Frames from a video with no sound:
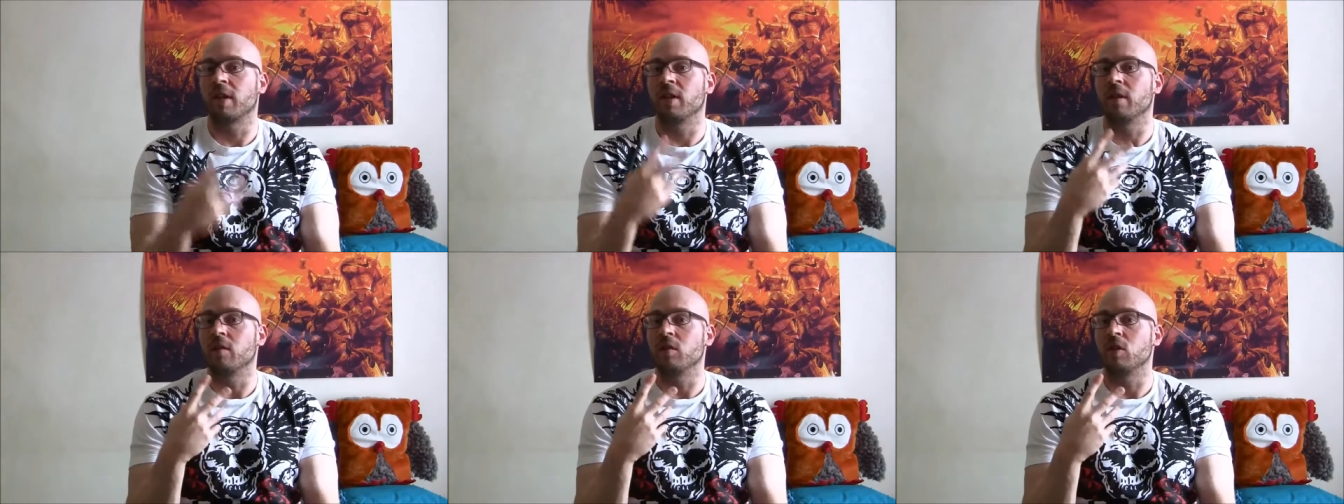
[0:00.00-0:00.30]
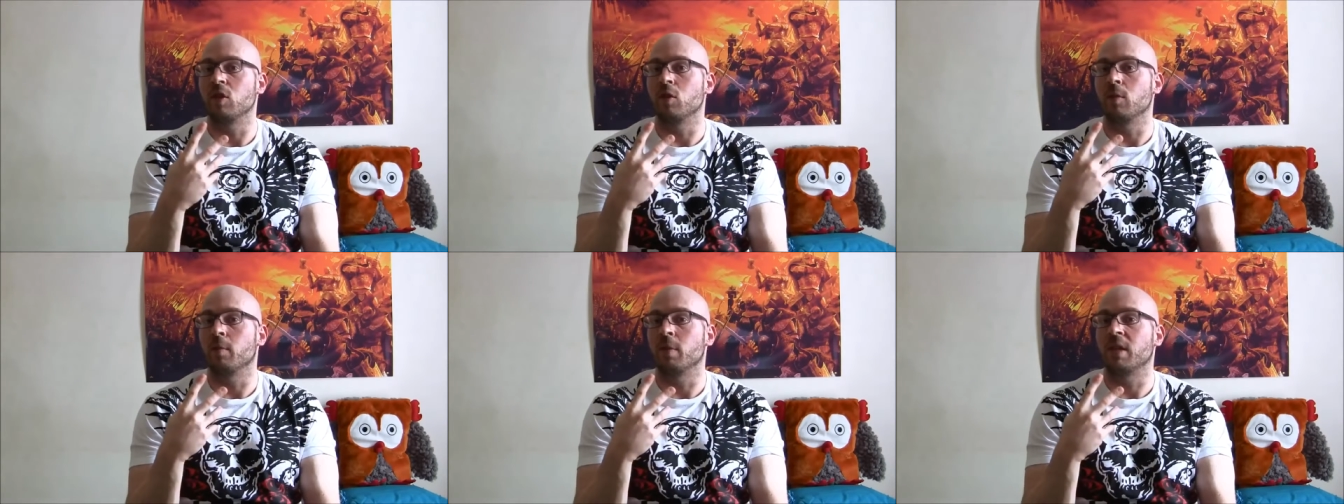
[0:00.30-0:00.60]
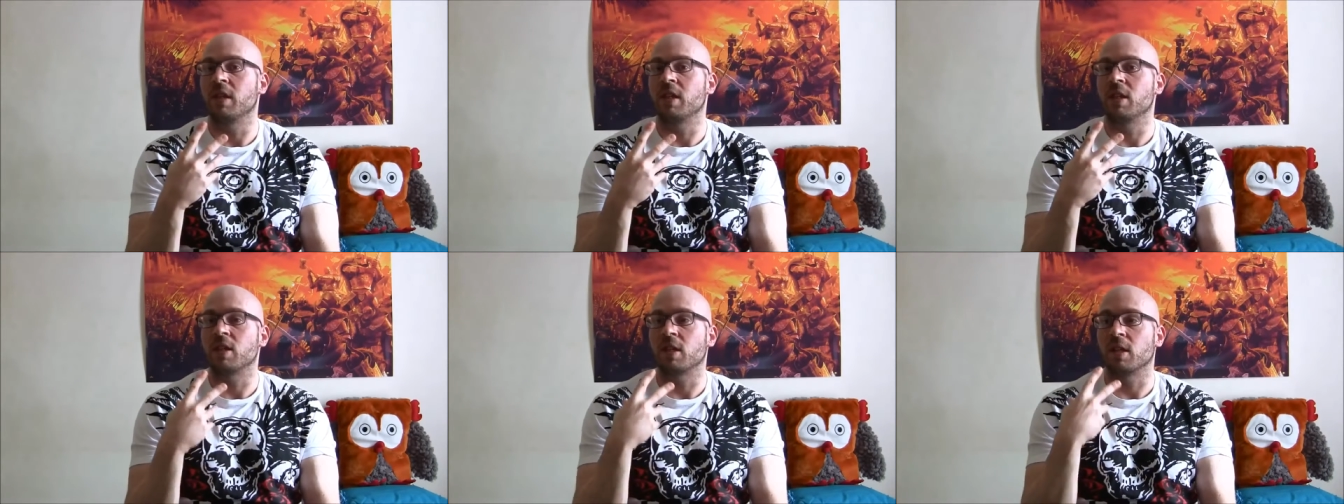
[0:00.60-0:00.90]
It gives you
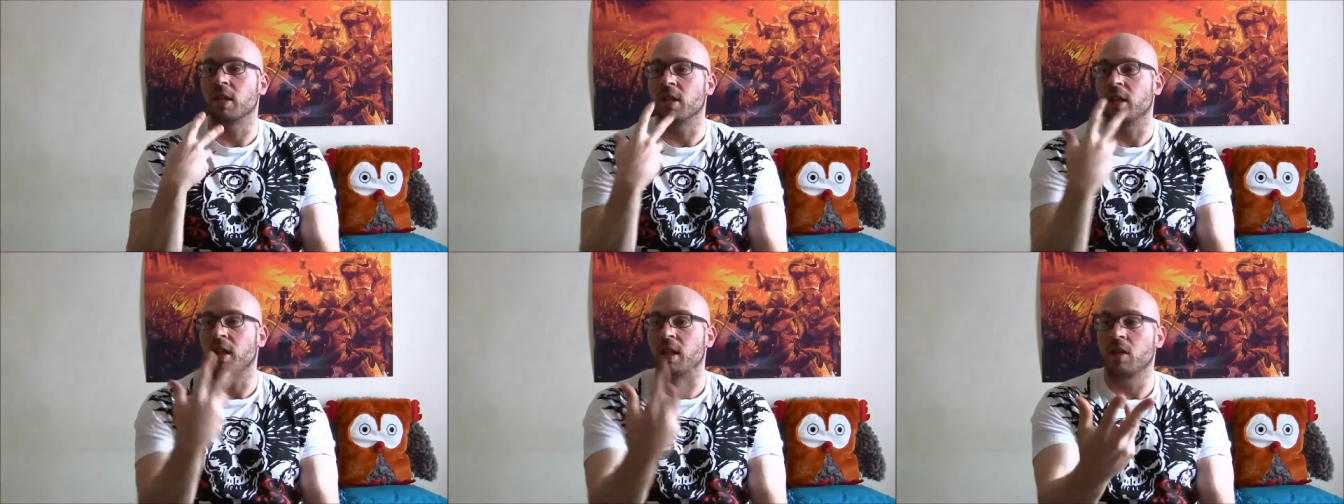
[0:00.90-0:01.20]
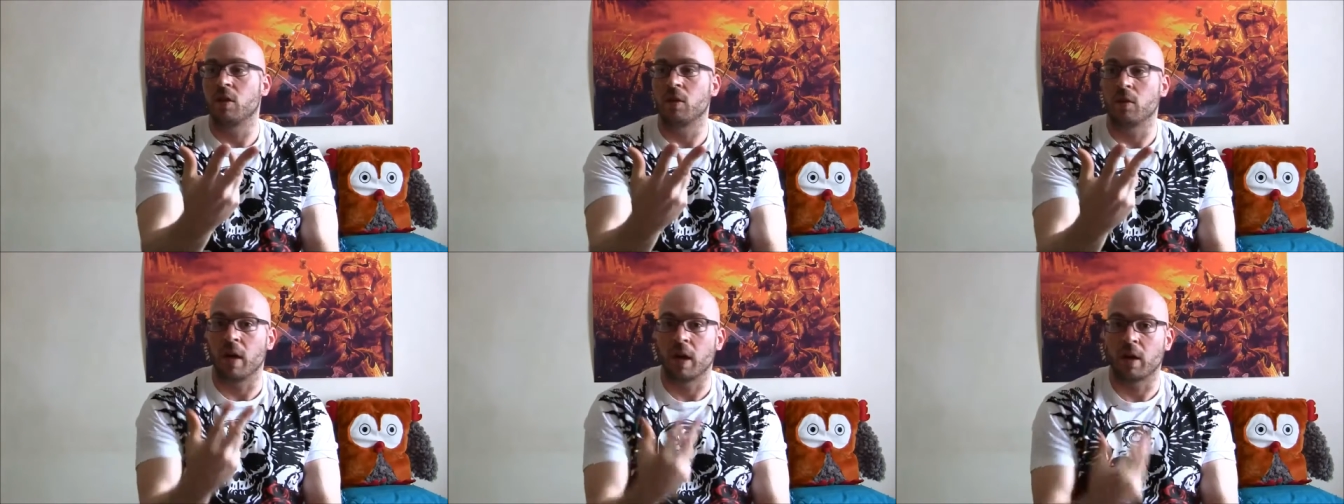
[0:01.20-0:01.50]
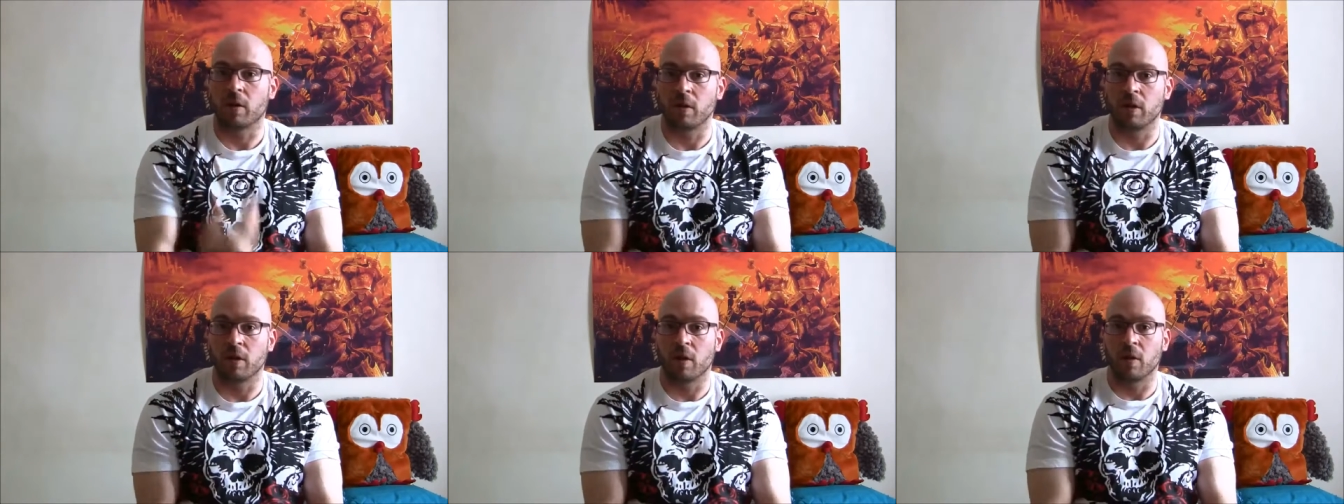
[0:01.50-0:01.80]
potentially
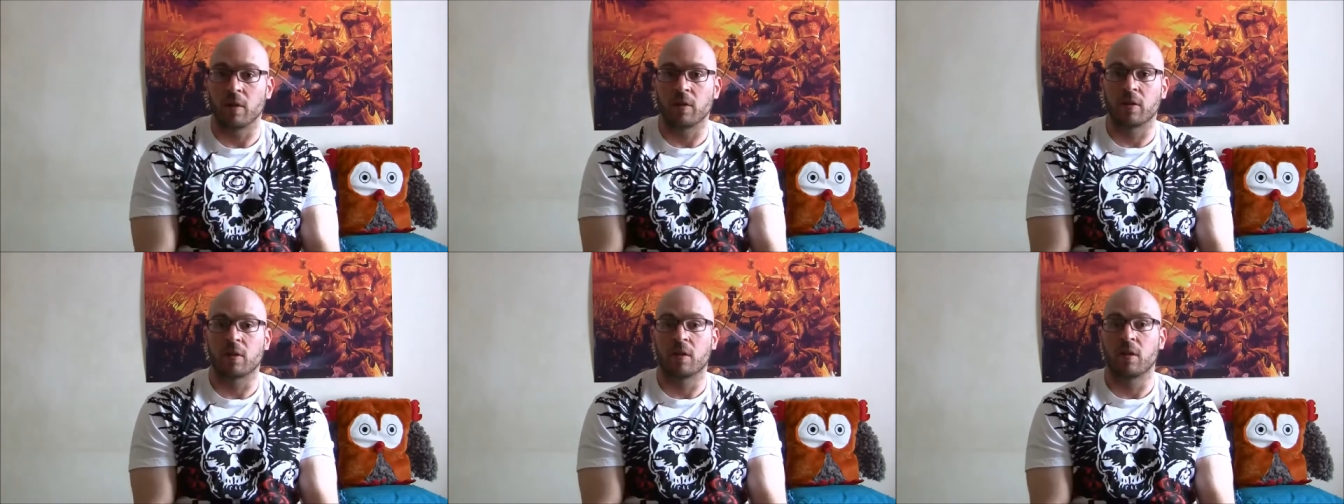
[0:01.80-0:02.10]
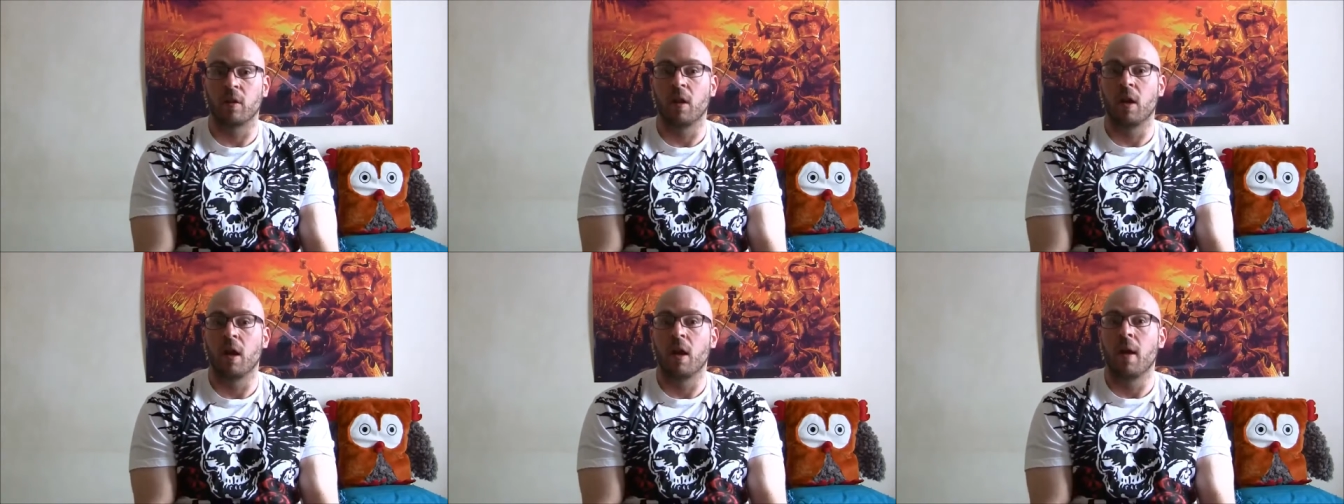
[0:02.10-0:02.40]
indirect results.